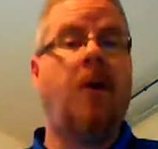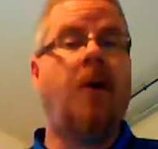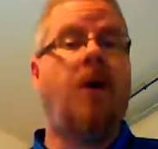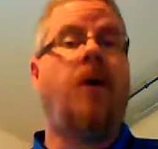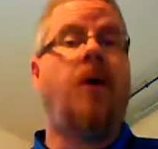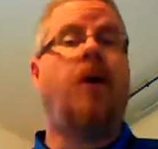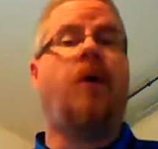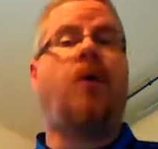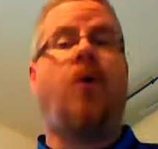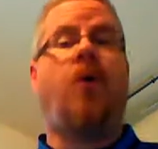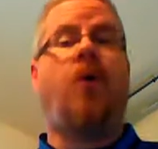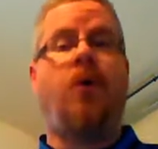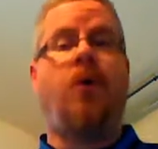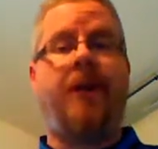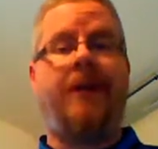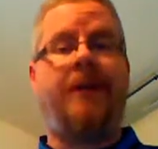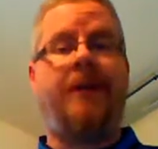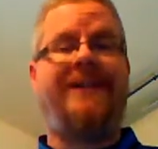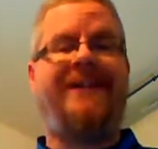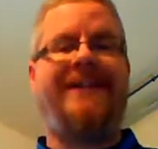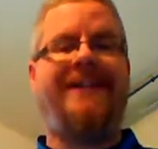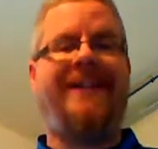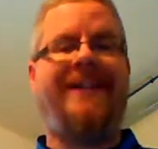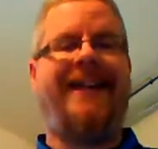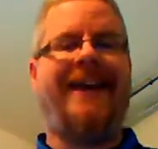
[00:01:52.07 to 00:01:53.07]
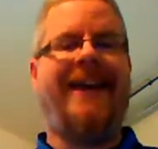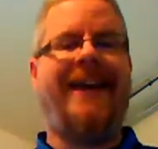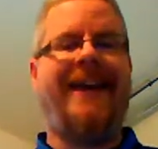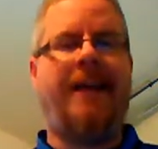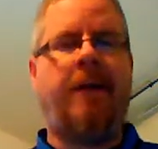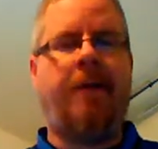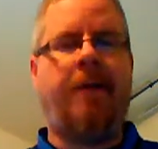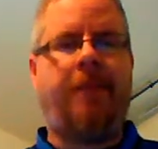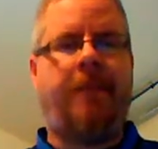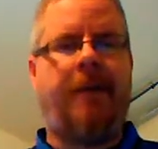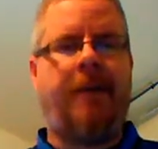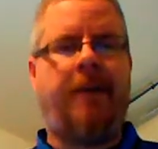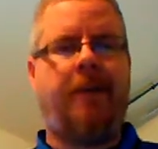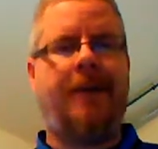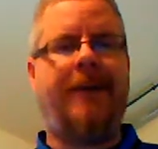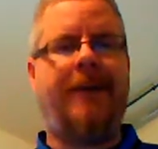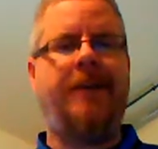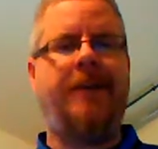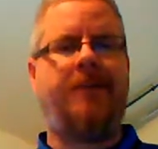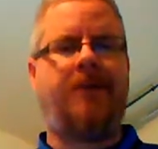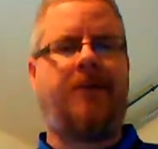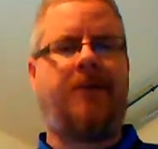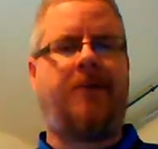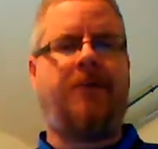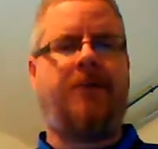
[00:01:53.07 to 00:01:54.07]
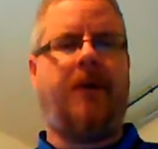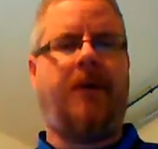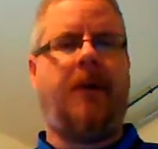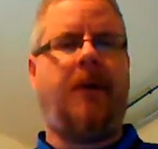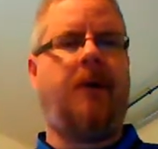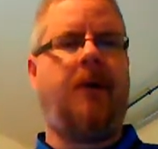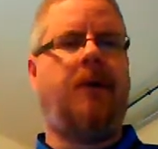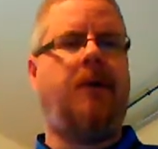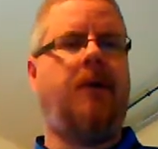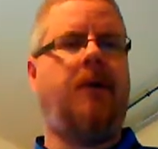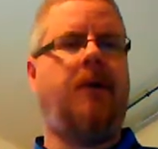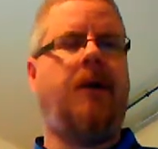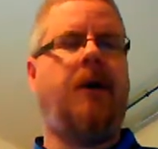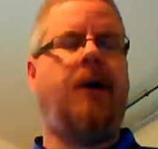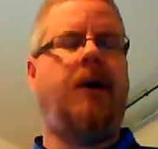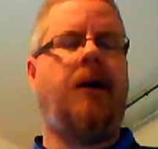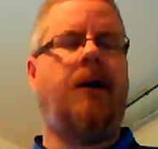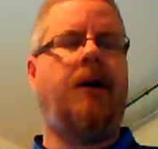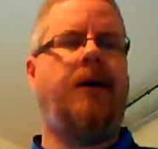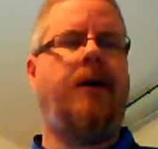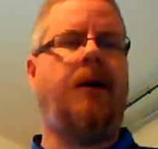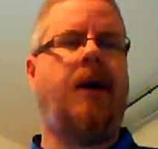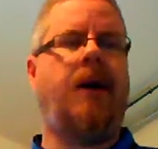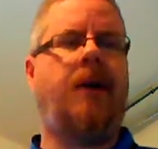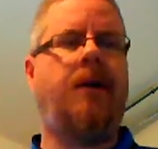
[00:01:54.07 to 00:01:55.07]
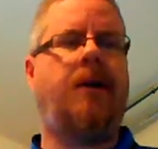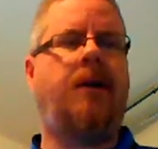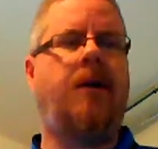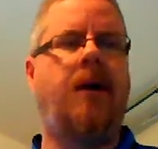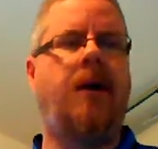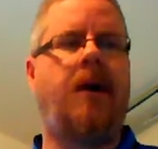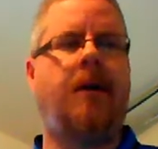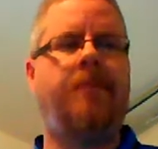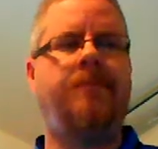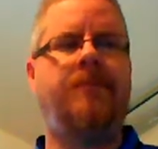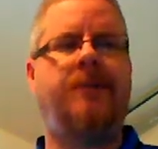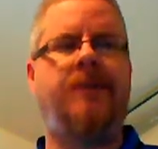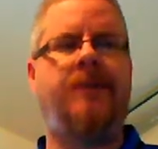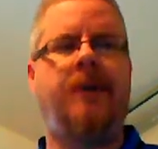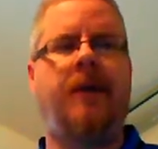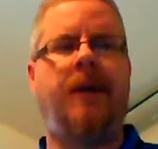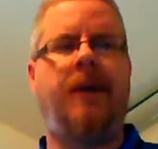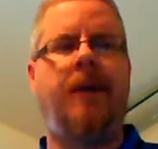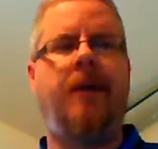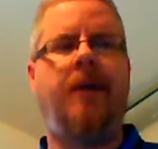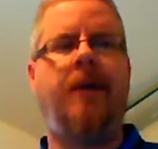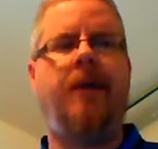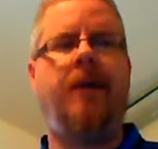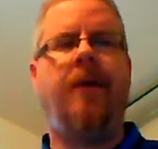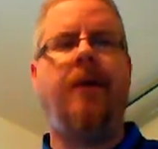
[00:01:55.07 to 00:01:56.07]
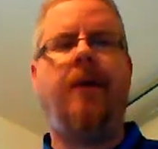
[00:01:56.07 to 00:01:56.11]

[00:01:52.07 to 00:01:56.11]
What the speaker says: According to the NFLhistory.com site,